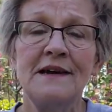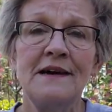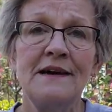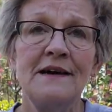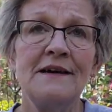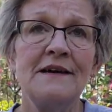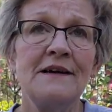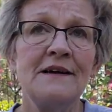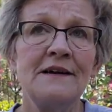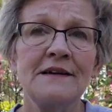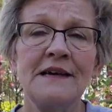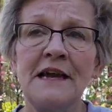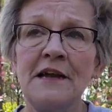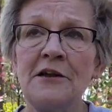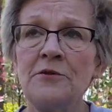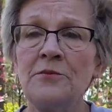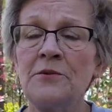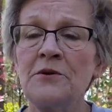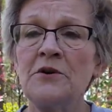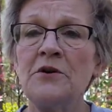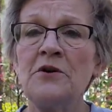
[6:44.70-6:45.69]

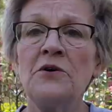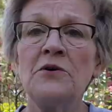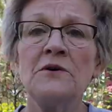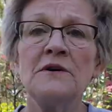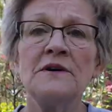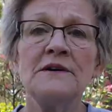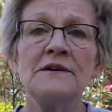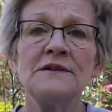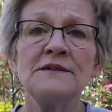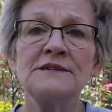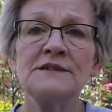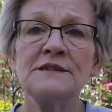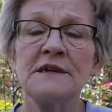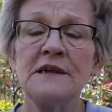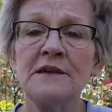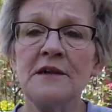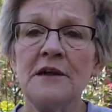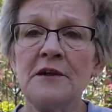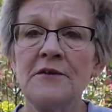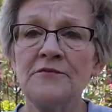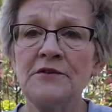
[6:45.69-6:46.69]
calibrachoas, a
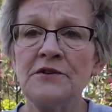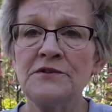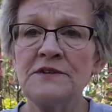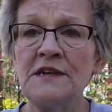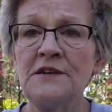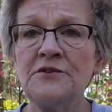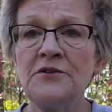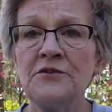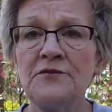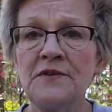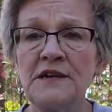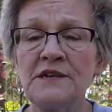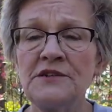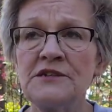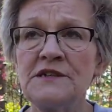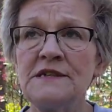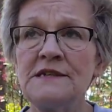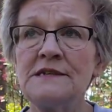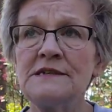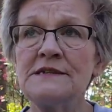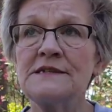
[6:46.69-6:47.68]
lot of your tender
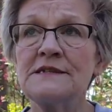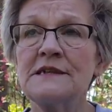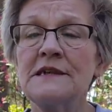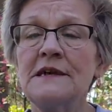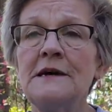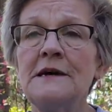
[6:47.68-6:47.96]
veggies,